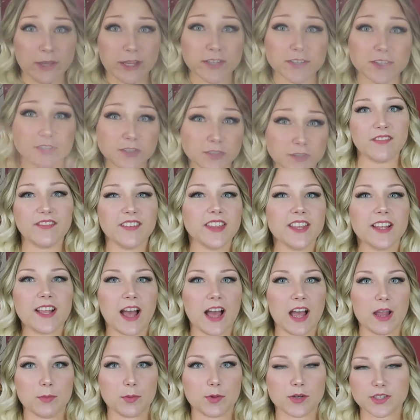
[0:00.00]
bitch. I feel like
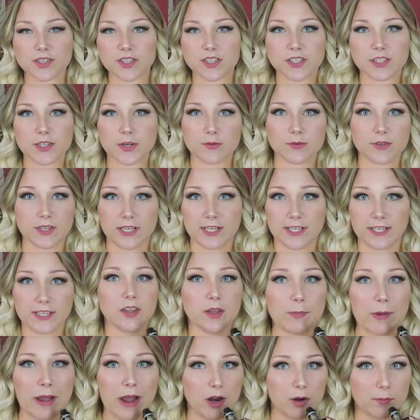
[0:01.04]
I personally don't need
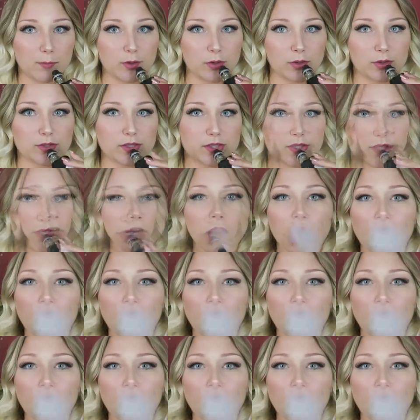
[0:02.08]
the power boost.